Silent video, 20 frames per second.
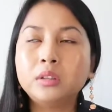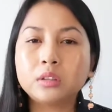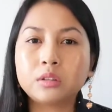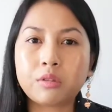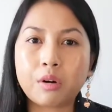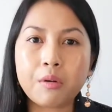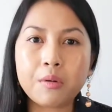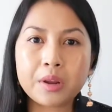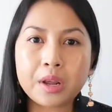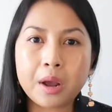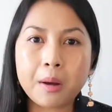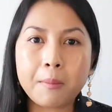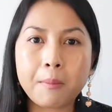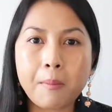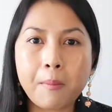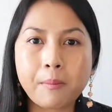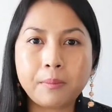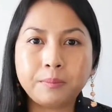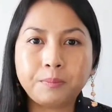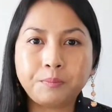Growing up,
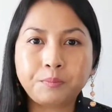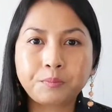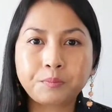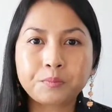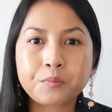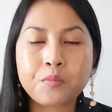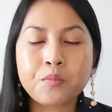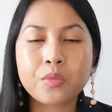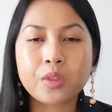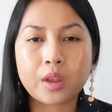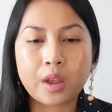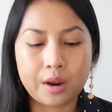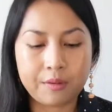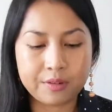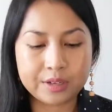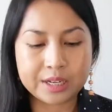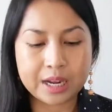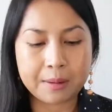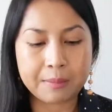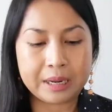
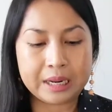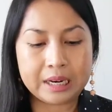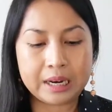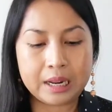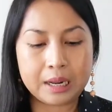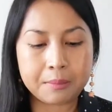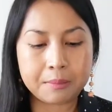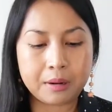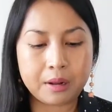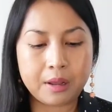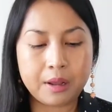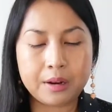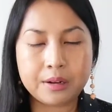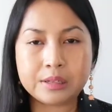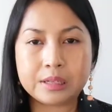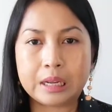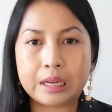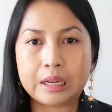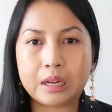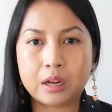every time I ate
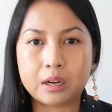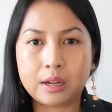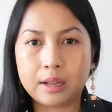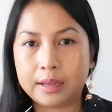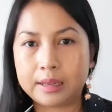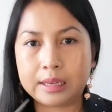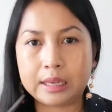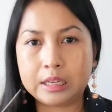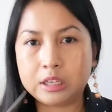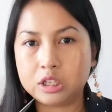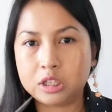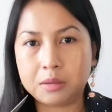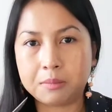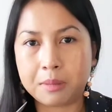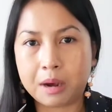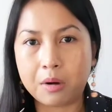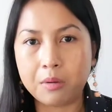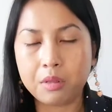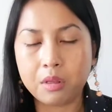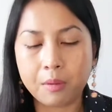eggplants, I got like itchy
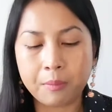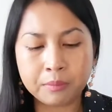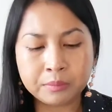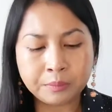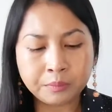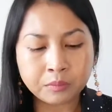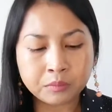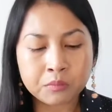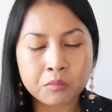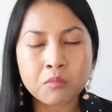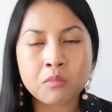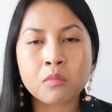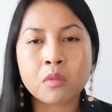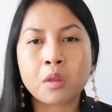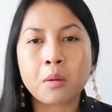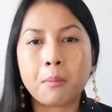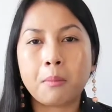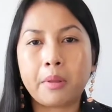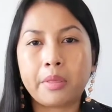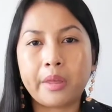mouth.
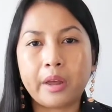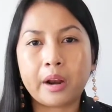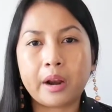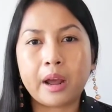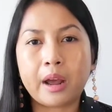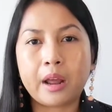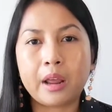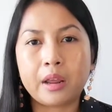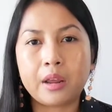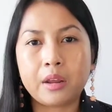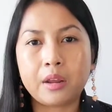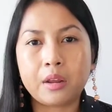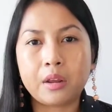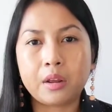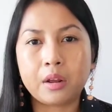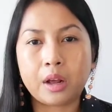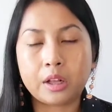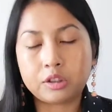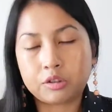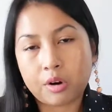But then I
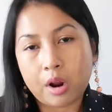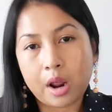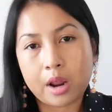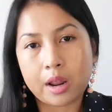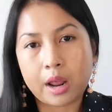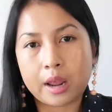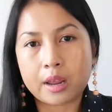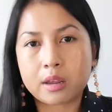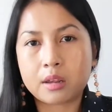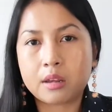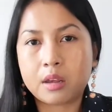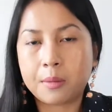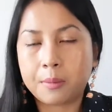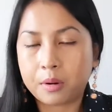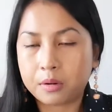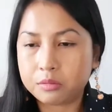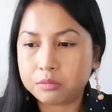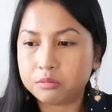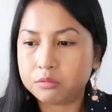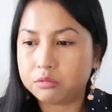keep
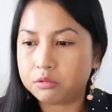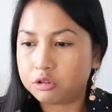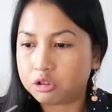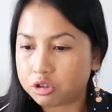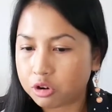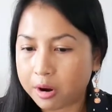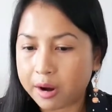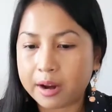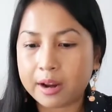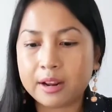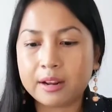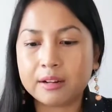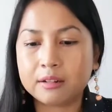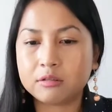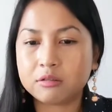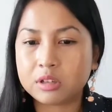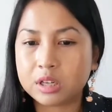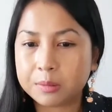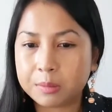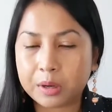on trying
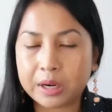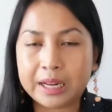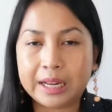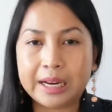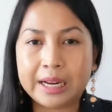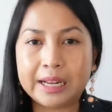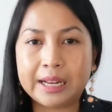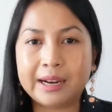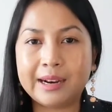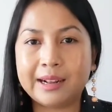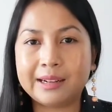and keep on eating it